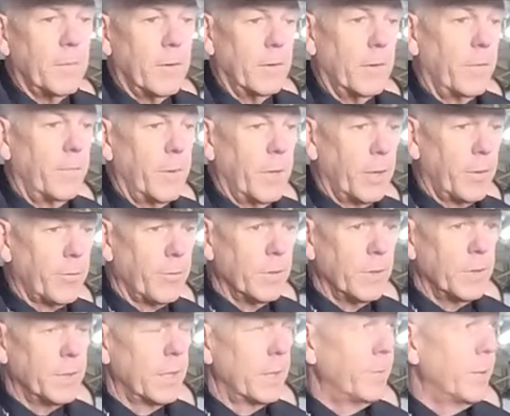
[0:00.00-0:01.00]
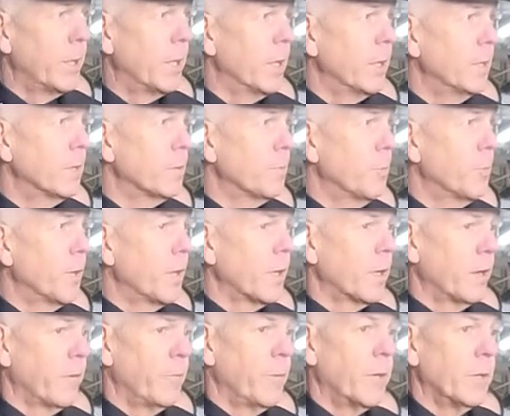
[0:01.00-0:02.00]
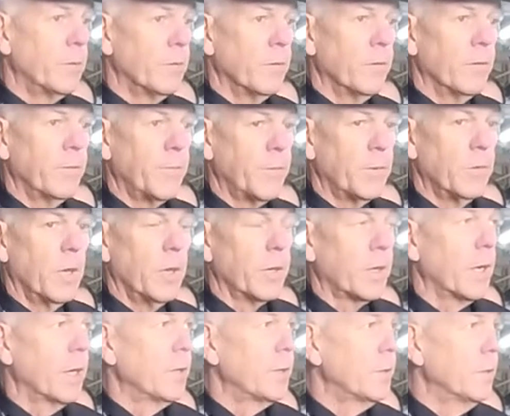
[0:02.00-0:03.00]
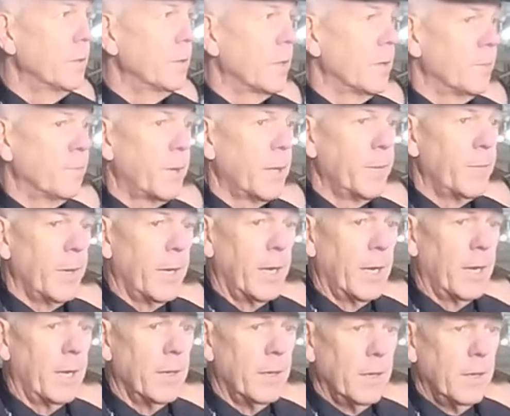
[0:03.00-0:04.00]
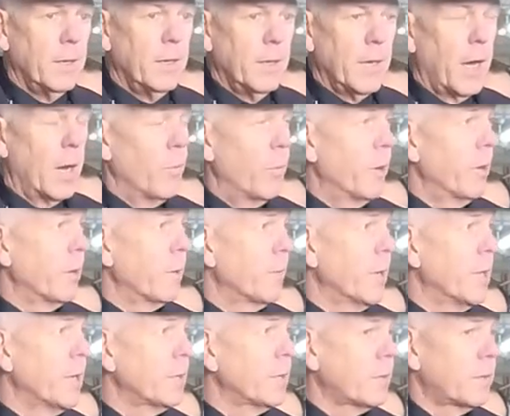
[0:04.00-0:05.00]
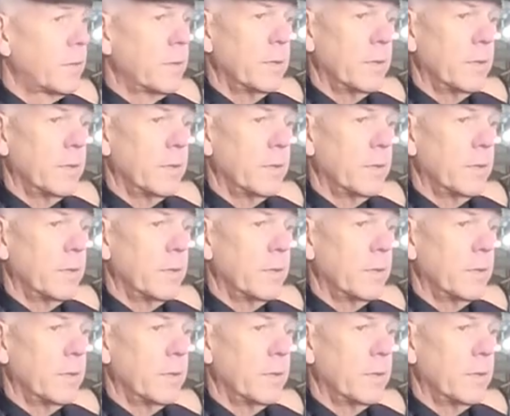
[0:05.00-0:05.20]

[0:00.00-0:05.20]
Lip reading: I've been through the CBD this morning, and I've been to a few locations, and people are wearing masks.